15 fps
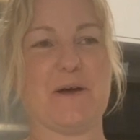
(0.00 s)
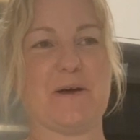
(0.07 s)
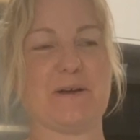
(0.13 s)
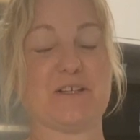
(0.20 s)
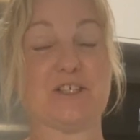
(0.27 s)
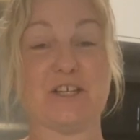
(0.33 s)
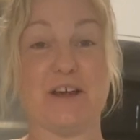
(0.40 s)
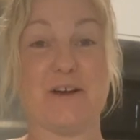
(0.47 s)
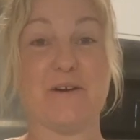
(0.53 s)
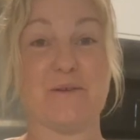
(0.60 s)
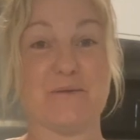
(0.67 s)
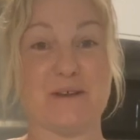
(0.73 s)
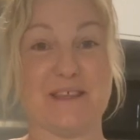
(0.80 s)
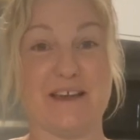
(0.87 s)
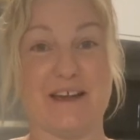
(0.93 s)
share it
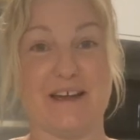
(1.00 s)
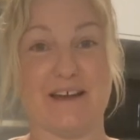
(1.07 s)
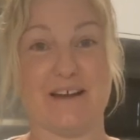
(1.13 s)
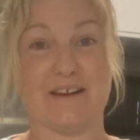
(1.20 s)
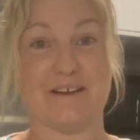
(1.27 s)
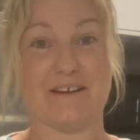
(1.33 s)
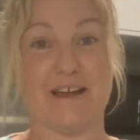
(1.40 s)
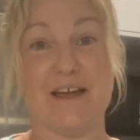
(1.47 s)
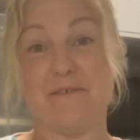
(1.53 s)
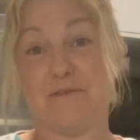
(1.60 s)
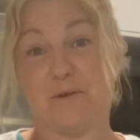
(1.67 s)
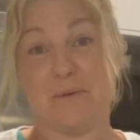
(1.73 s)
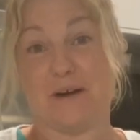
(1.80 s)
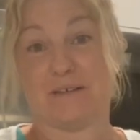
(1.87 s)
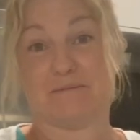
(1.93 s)
with
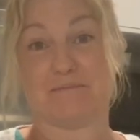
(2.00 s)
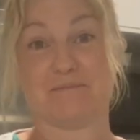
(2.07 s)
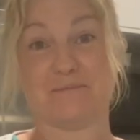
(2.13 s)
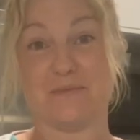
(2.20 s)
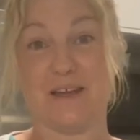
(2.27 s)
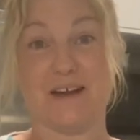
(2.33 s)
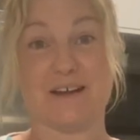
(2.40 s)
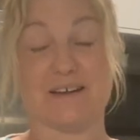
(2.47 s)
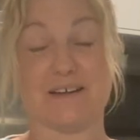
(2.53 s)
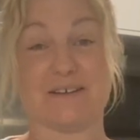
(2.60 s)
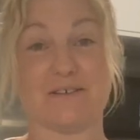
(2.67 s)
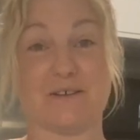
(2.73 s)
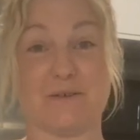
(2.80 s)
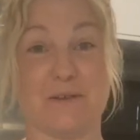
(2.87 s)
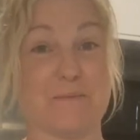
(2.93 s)
everyone.
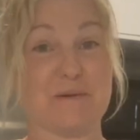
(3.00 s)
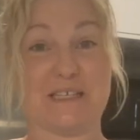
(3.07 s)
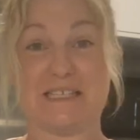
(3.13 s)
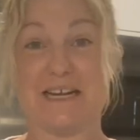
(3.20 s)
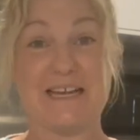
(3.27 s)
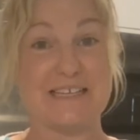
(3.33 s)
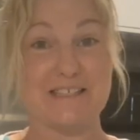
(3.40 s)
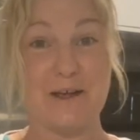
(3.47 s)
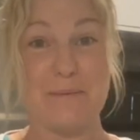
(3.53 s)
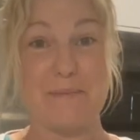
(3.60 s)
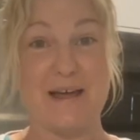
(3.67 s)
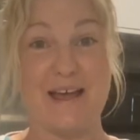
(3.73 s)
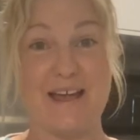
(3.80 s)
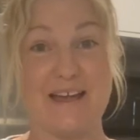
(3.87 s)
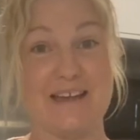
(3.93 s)
The mistakes I
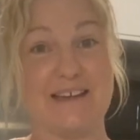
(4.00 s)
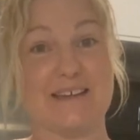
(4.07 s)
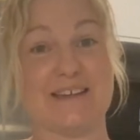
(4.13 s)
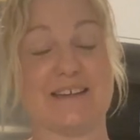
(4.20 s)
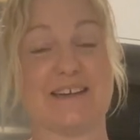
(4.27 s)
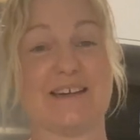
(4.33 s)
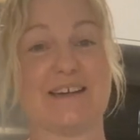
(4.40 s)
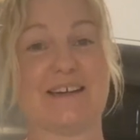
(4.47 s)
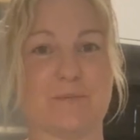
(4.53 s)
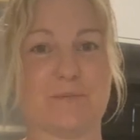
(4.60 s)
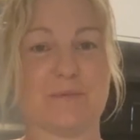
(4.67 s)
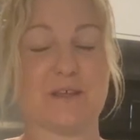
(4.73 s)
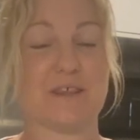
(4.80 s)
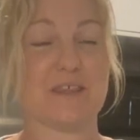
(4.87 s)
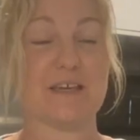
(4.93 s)
make,
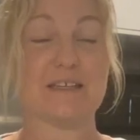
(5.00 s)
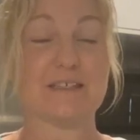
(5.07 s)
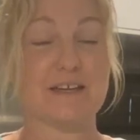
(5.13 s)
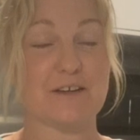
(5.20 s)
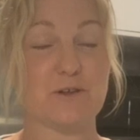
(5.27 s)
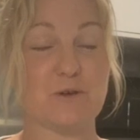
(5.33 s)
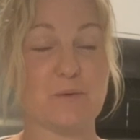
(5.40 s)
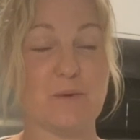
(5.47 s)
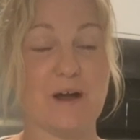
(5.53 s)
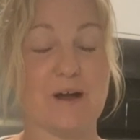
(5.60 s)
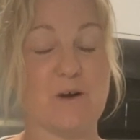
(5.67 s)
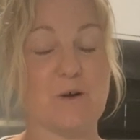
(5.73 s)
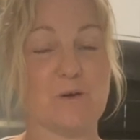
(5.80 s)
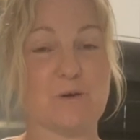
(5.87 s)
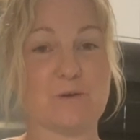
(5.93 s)
the things I do
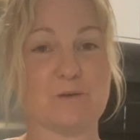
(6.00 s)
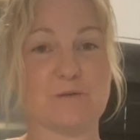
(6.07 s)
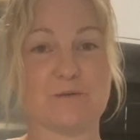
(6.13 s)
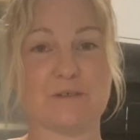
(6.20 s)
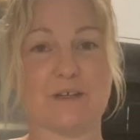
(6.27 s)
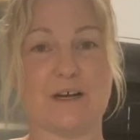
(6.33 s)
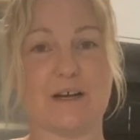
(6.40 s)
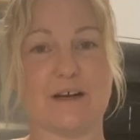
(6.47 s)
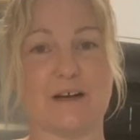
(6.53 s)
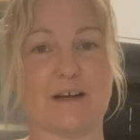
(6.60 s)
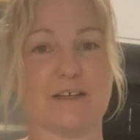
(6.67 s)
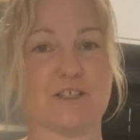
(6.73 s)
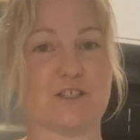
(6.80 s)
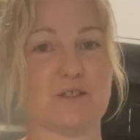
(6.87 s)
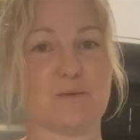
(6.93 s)
well. I
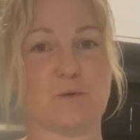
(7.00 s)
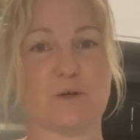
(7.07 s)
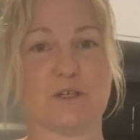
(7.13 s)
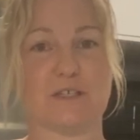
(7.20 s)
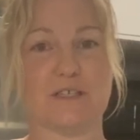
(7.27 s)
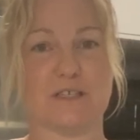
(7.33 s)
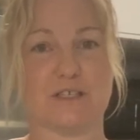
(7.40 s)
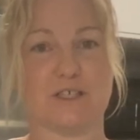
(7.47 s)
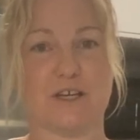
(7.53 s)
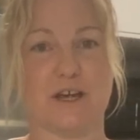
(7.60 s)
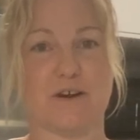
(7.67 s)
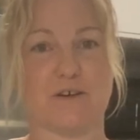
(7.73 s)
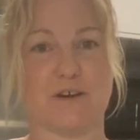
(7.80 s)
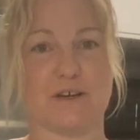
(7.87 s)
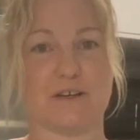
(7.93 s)
just wanted to
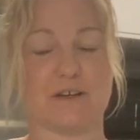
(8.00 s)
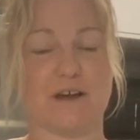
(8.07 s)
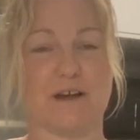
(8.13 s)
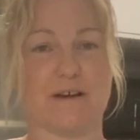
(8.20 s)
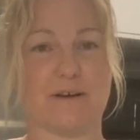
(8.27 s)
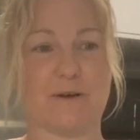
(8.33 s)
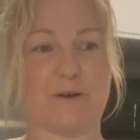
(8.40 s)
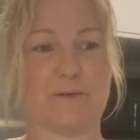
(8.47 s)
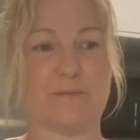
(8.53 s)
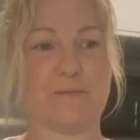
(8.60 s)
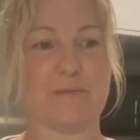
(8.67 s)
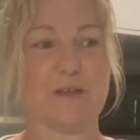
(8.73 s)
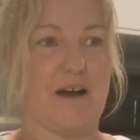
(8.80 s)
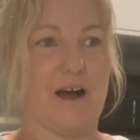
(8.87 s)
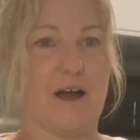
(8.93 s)
share it.
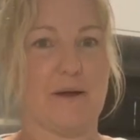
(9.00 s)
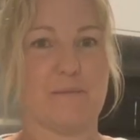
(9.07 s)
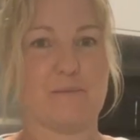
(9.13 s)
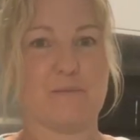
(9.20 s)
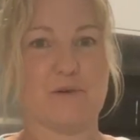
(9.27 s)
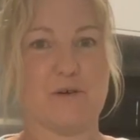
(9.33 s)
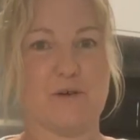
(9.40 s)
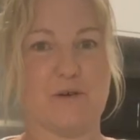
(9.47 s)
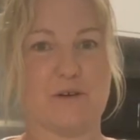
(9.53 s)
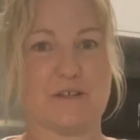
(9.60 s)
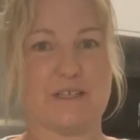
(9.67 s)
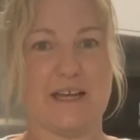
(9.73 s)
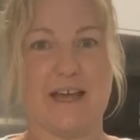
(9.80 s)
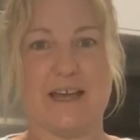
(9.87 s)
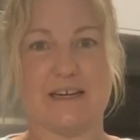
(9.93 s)
I'm
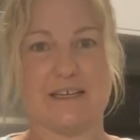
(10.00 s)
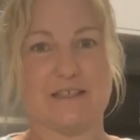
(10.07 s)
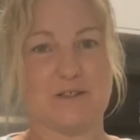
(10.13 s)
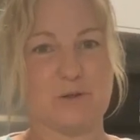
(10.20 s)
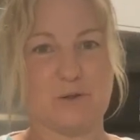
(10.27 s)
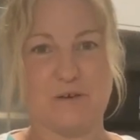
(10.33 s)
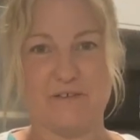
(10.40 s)
not any sort of